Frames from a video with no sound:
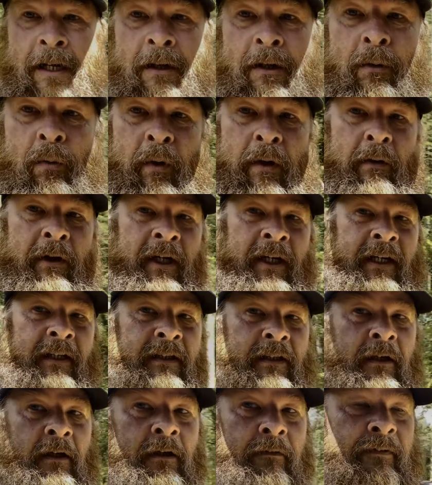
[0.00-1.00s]
We were going to get
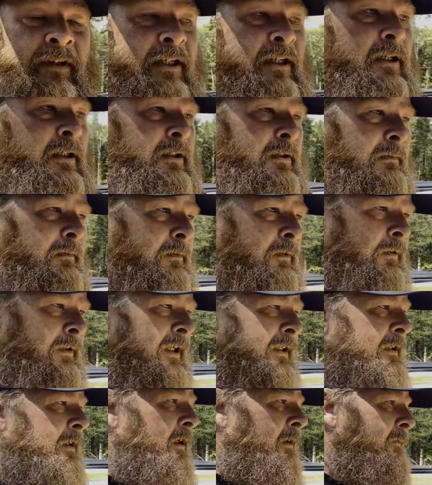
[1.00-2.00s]
the RV, or
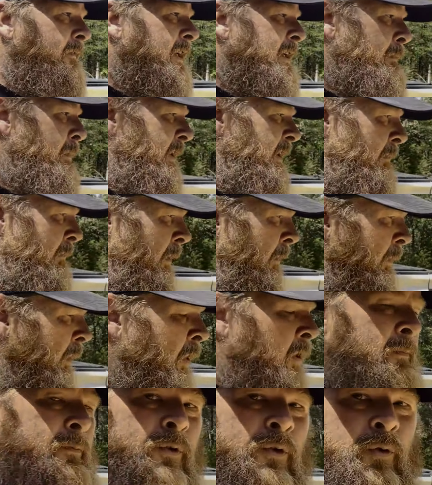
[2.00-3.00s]
not the RV, but the mobile
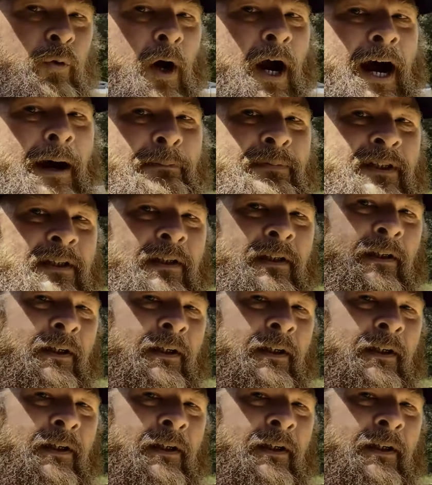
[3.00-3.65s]
home dropped.